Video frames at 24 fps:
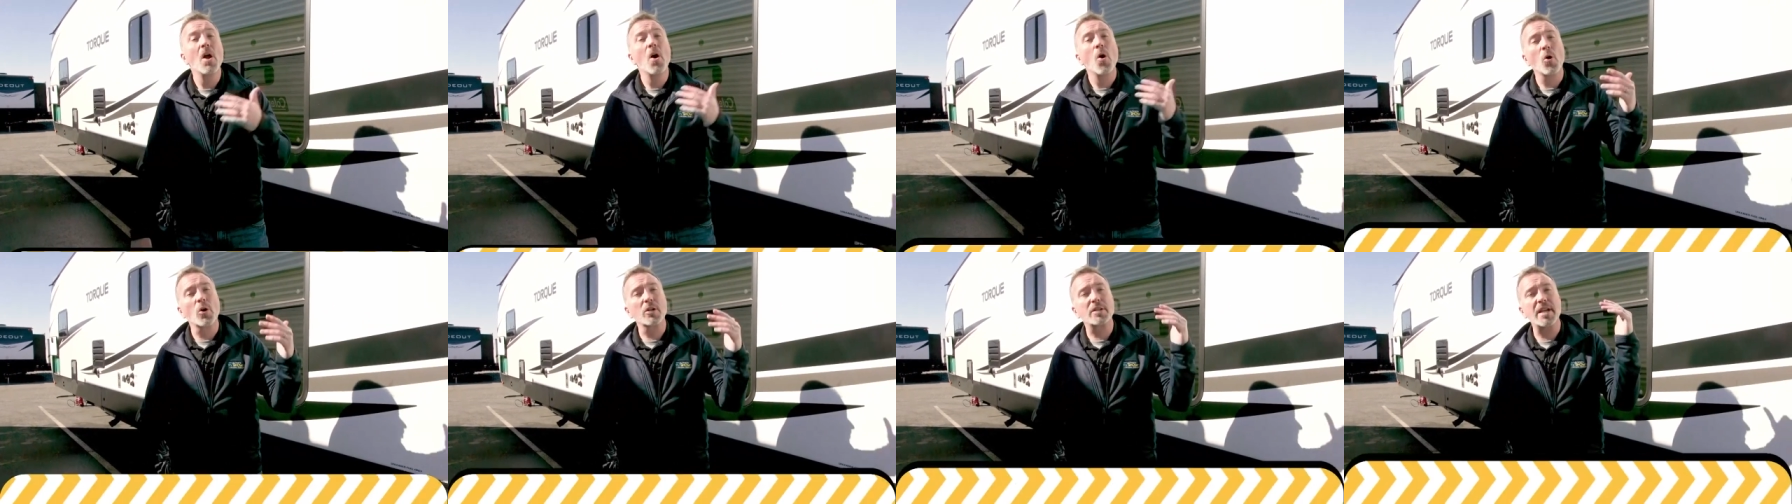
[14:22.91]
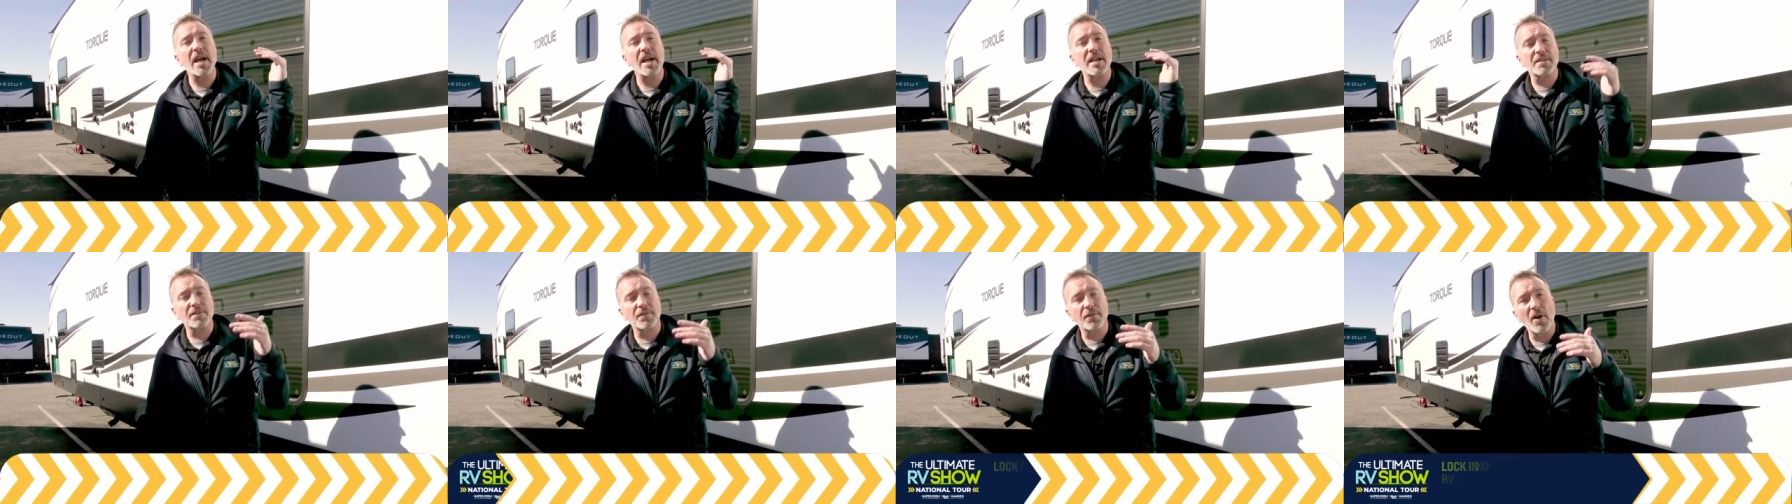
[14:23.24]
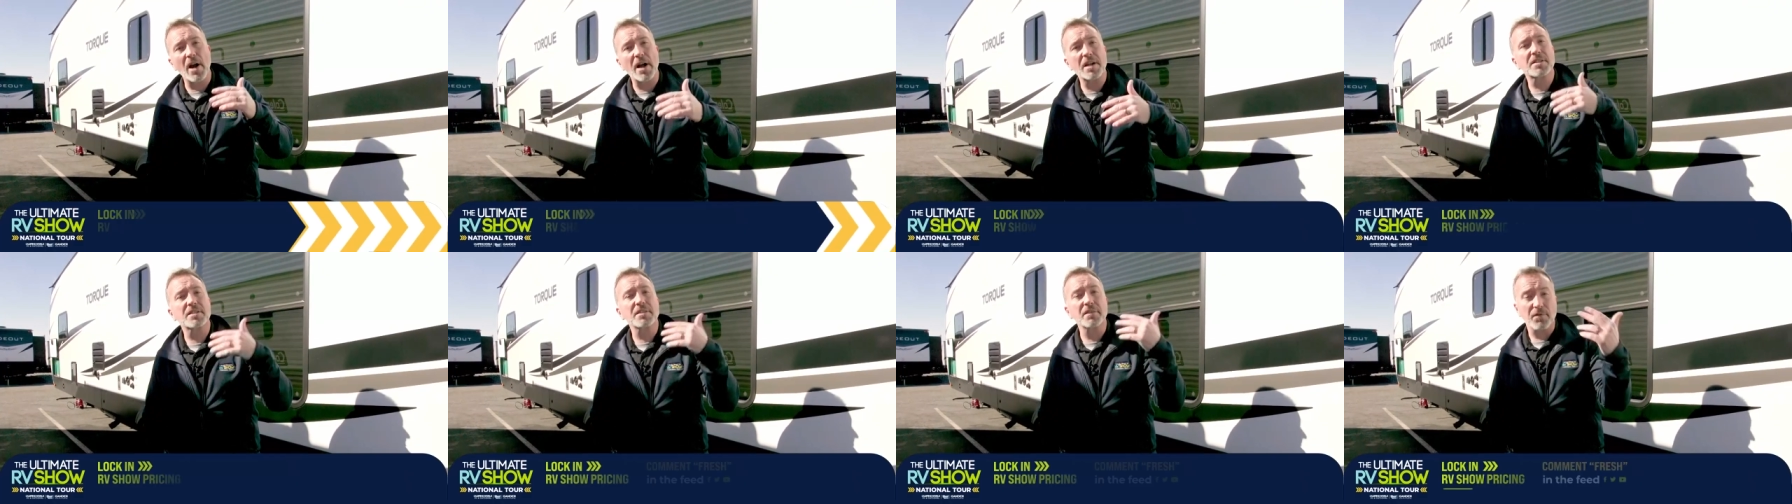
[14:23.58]
or text
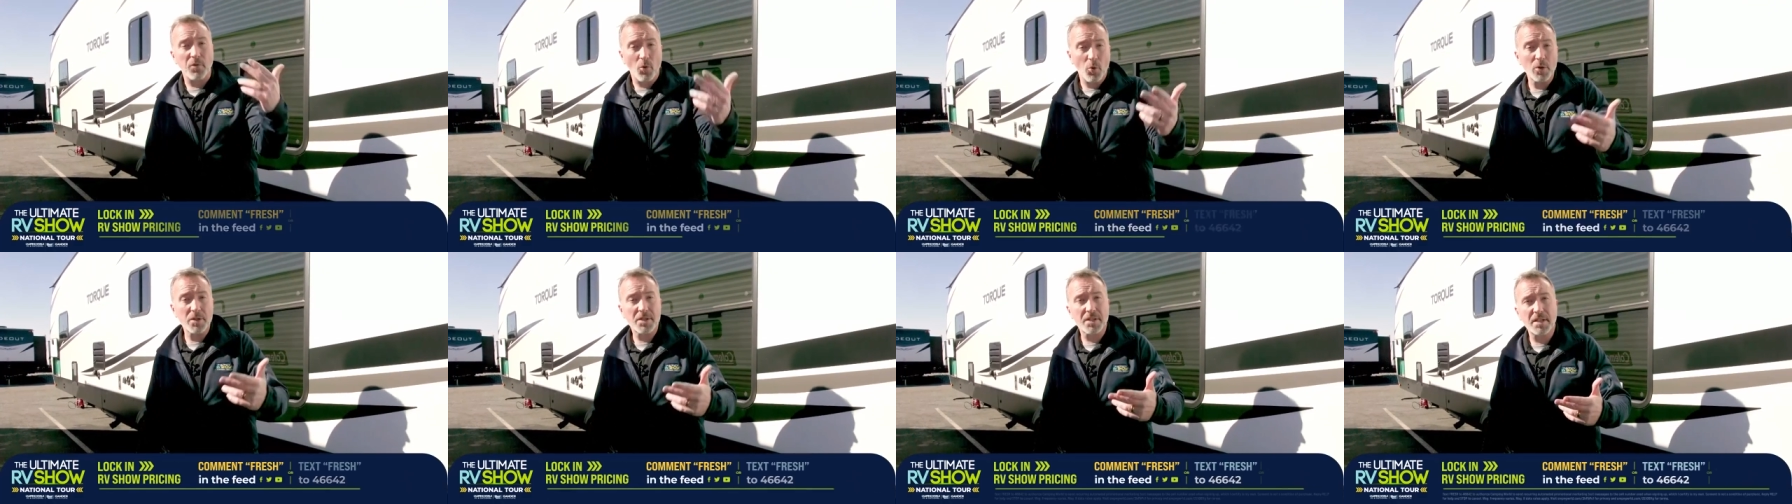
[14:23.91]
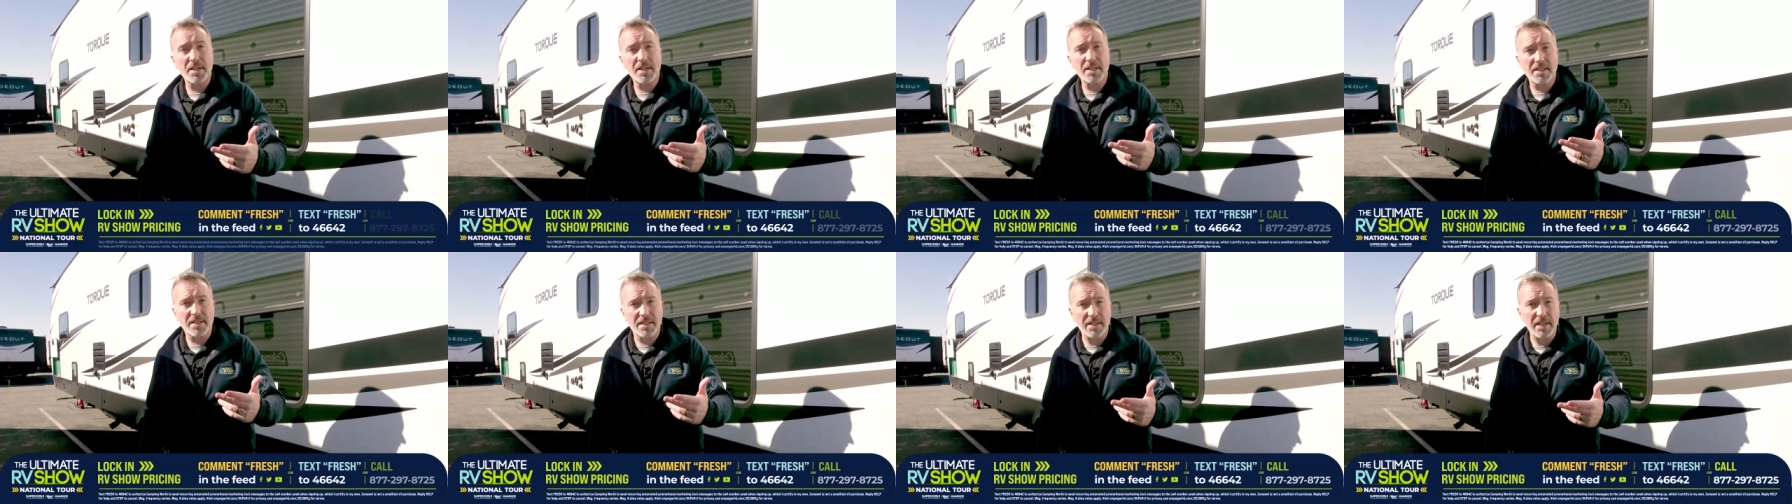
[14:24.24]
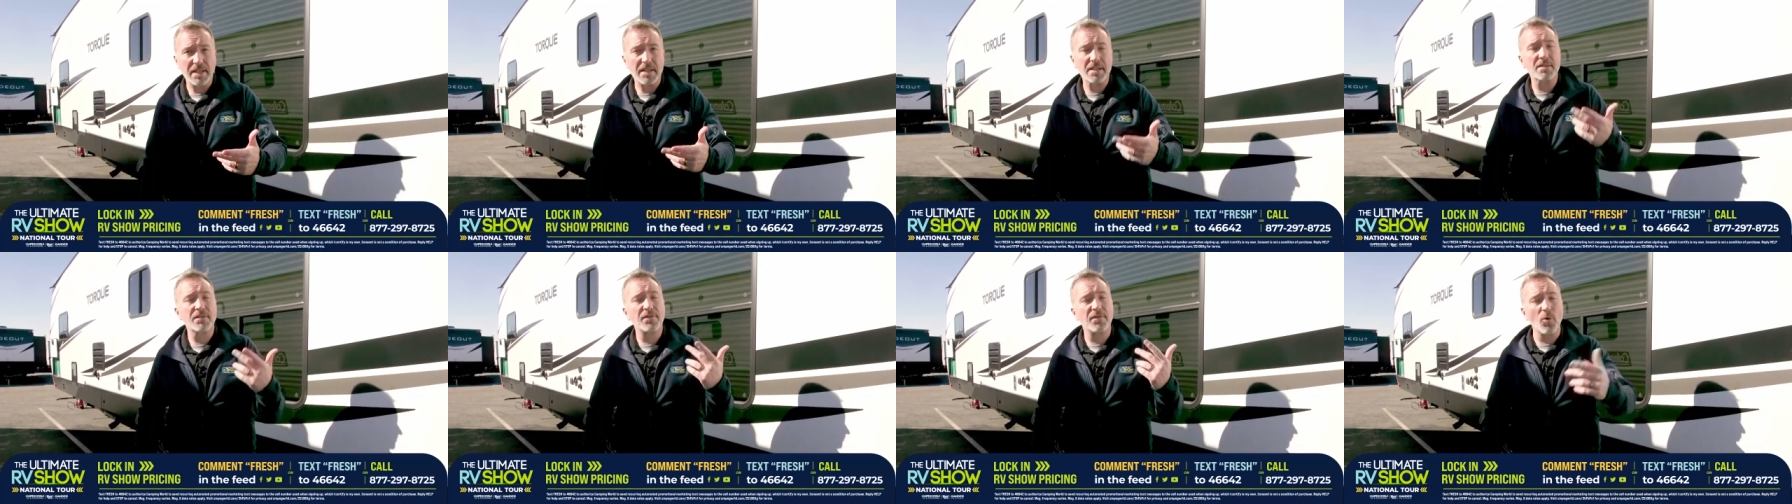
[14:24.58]
fresh to
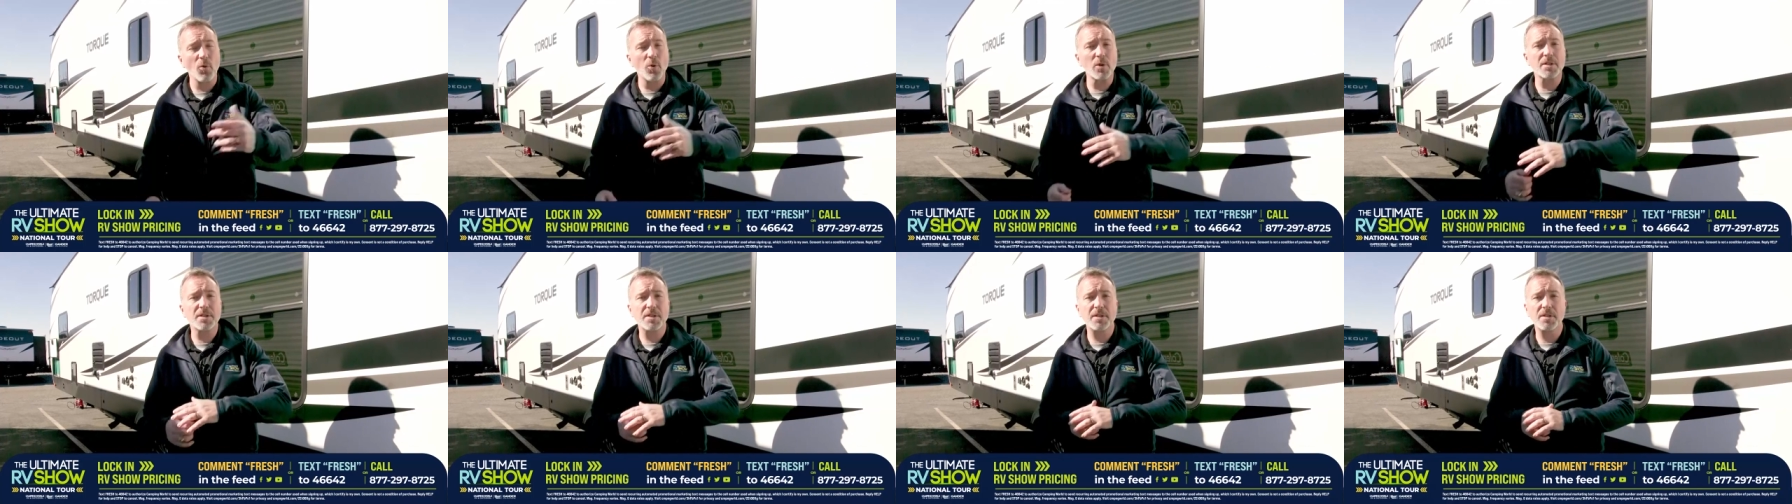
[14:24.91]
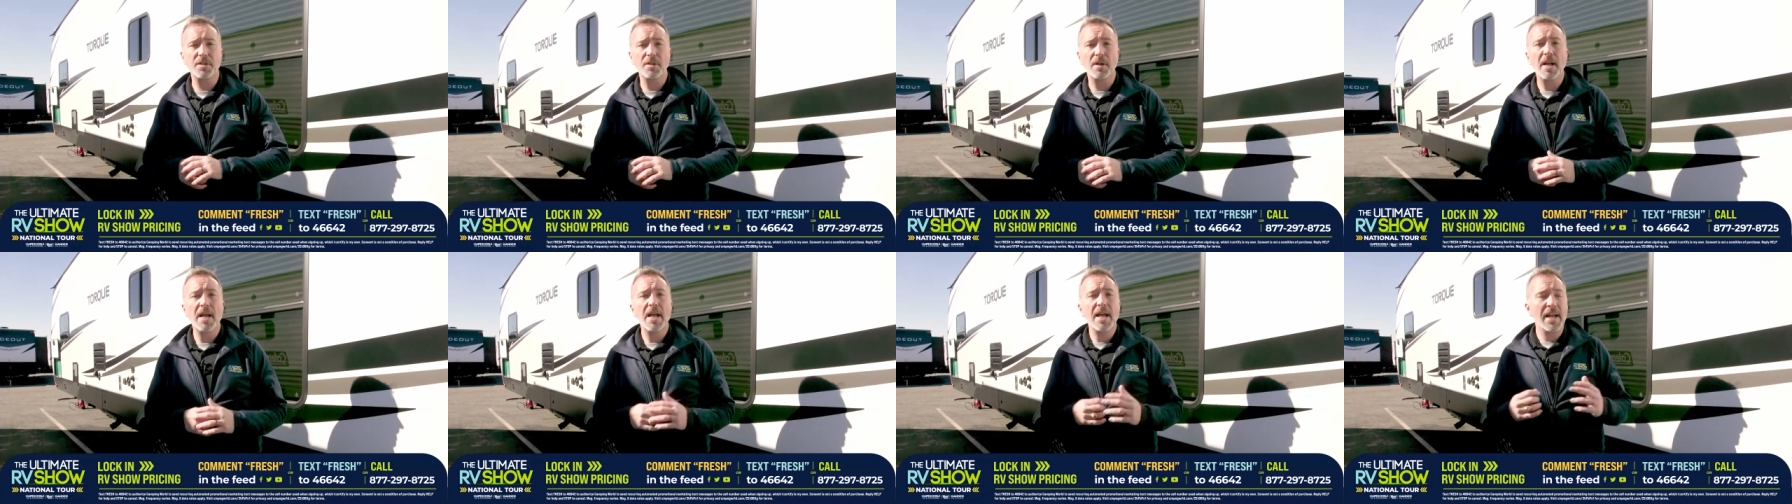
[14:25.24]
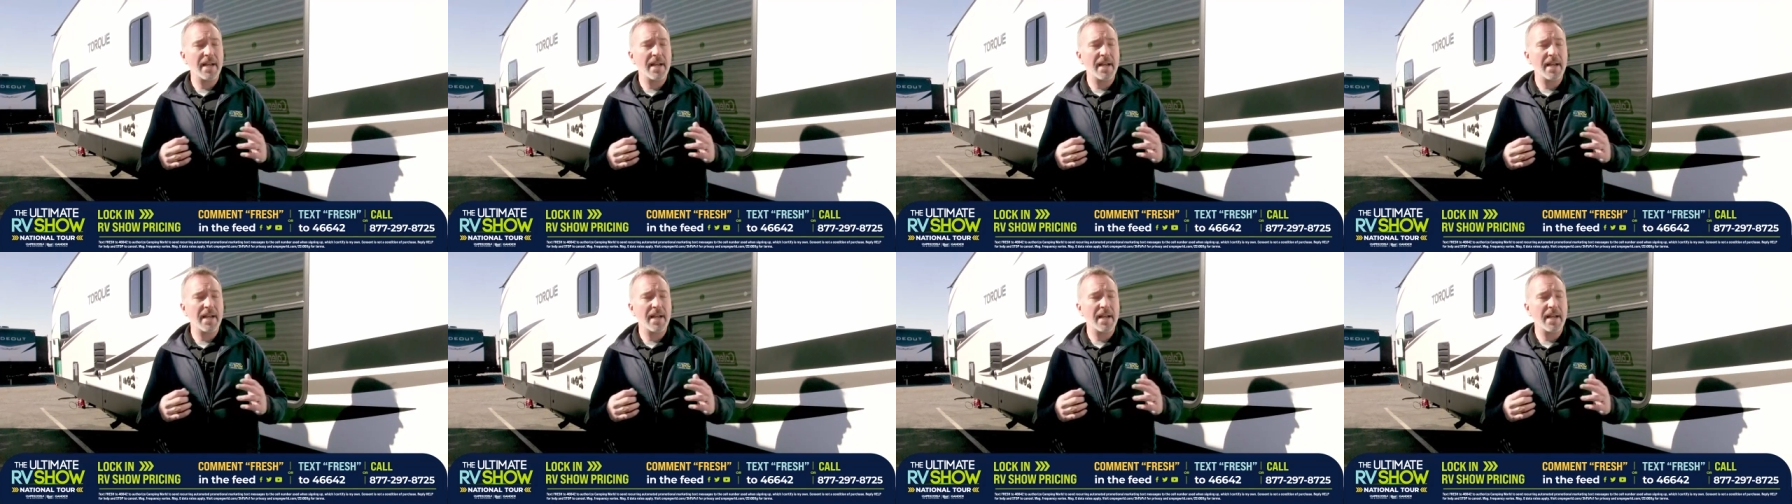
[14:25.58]
46642.